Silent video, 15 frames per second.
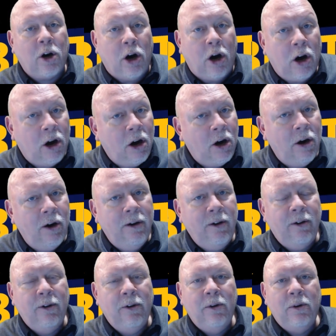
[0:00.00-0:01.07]

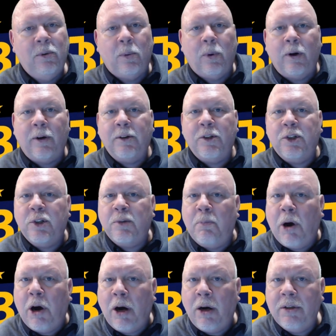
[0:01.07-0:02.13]
hard, work
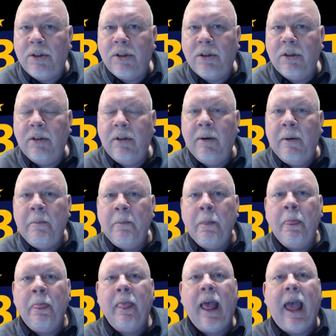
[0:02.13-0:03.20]
smart,
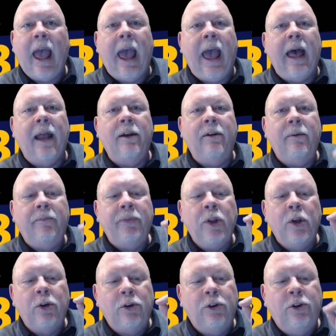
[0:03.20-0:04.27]
and
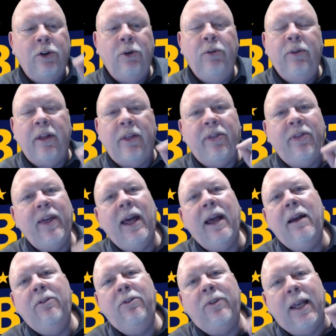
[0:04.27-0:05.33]
do the
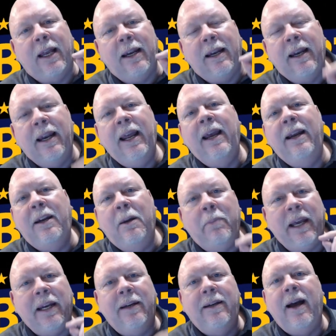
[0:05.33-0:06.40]
things that need
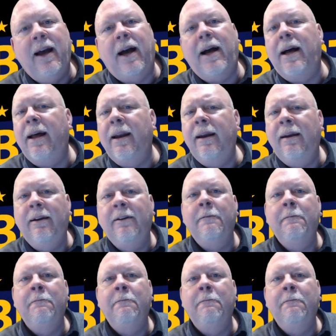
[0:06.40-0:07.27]
to be done